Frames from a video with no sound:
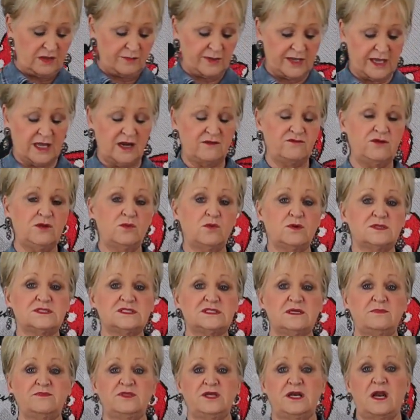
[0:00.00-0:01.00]
about if you want
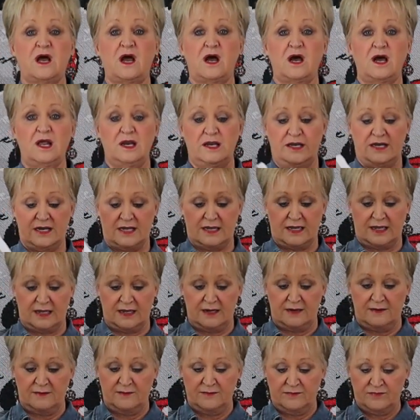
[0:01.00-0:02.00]
something
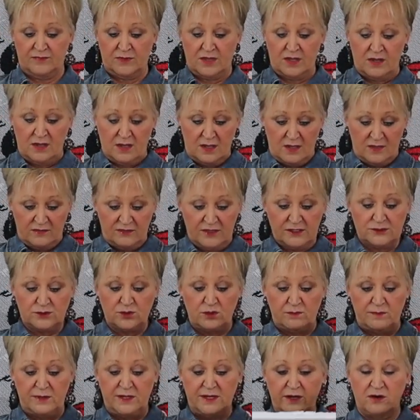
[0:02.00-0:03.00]
holiday. This
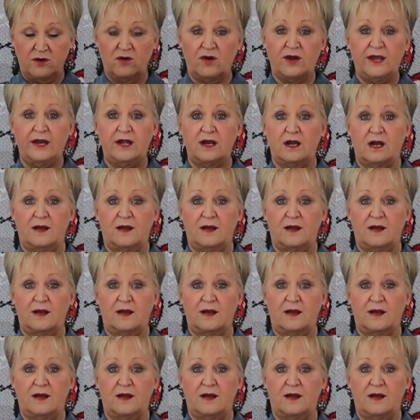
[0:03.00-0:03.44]
would be a great